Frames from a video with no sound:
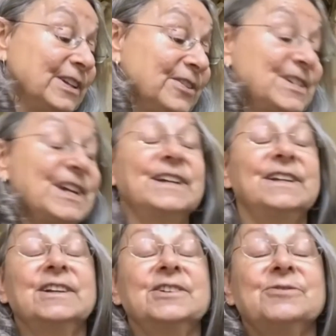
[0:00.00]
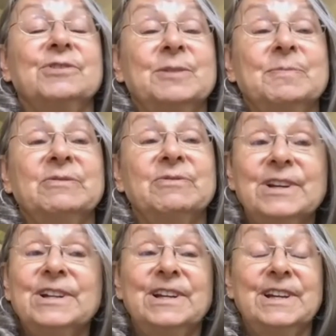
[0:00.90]
It looks like an ink drawing, but
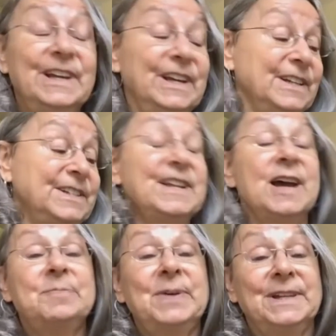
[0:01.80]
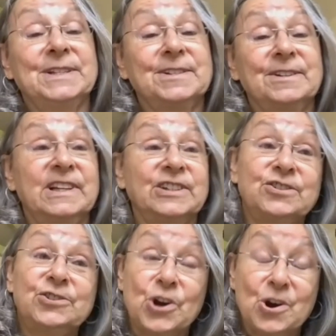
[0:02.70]
really it's not pencil,
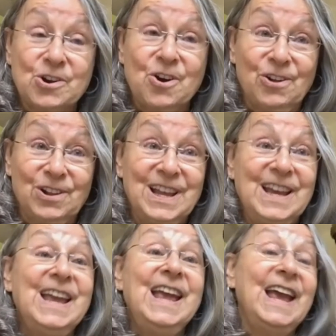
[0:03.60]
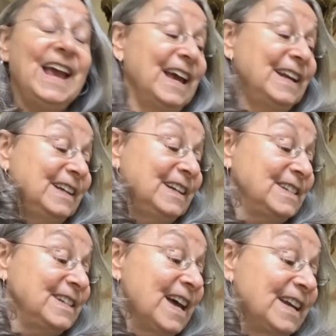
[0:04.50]
it's charcoal. And
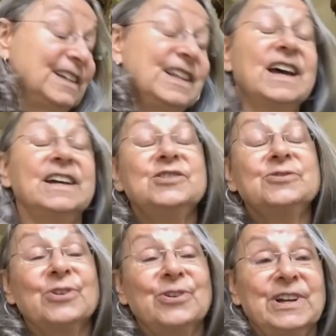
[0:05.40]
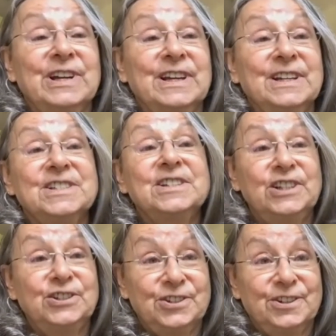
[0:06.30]
it's not a line drawing, it's
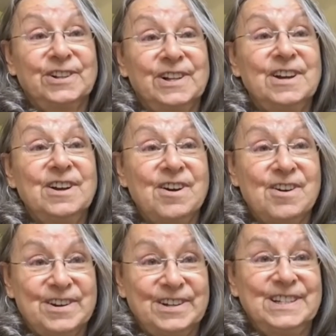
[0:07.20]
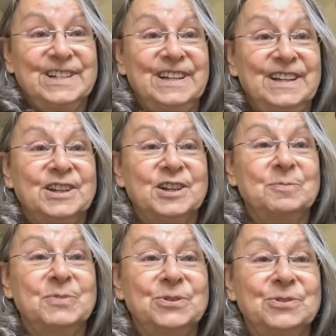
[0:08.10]
digital art in the
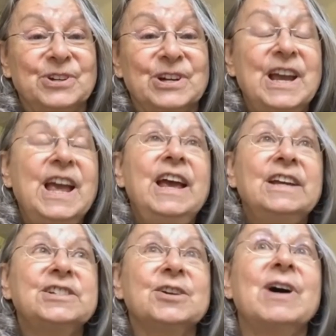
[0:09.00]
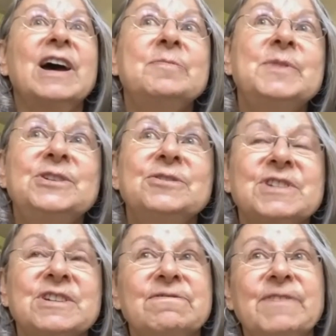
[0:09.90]
computer. So I've been
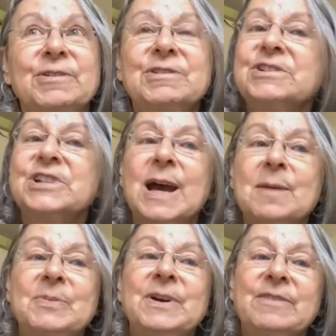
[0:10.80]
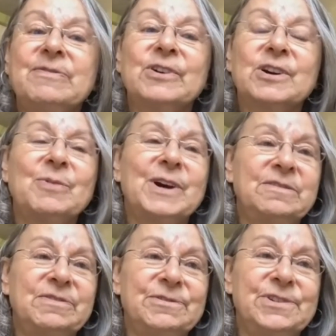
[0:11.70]
using Photoshop for quite a
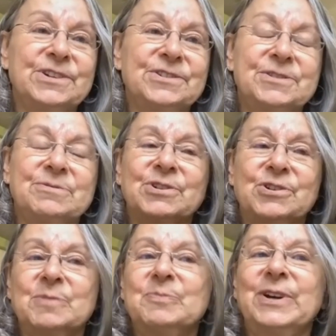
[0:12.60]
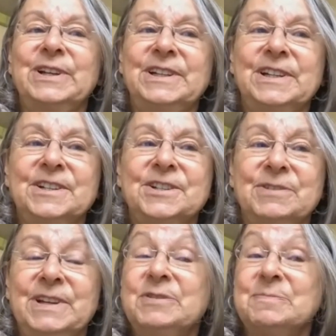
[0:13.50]
few years to incorporate it into
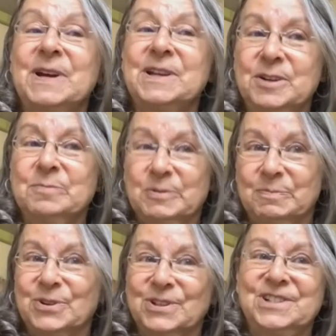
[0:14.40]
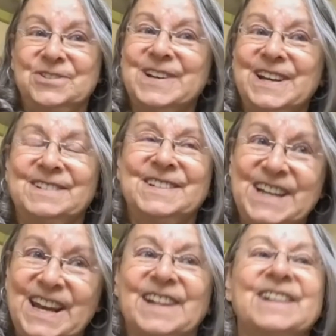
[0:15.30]
even my Gilbert books. You can't
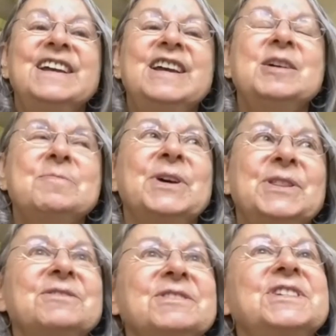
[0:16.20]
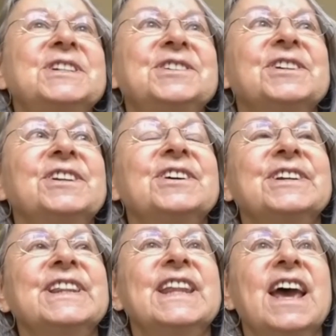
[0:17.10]
tell, but there is digital
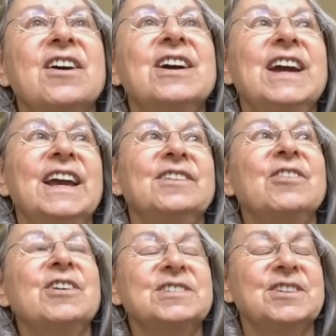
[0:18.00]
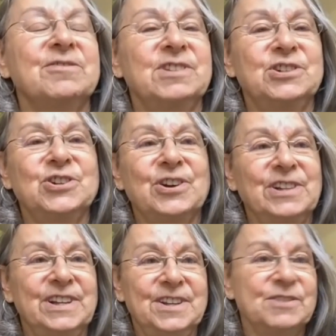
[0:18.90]
art in there, and also the
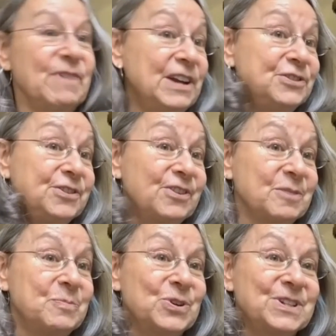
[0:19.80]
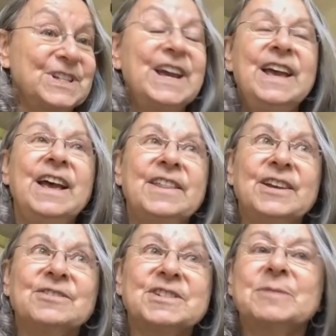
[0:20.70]
Charlie the Ranch Dog books.
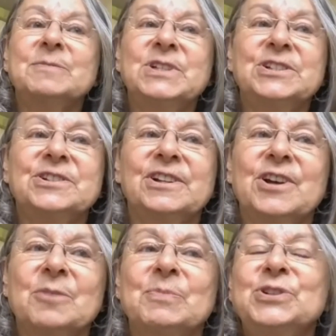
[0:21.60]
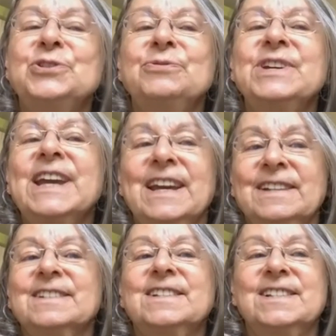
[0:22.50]
There's some digital art, but you
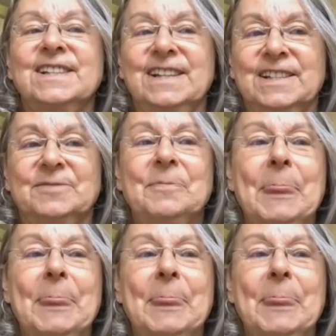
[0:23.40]
can't see it.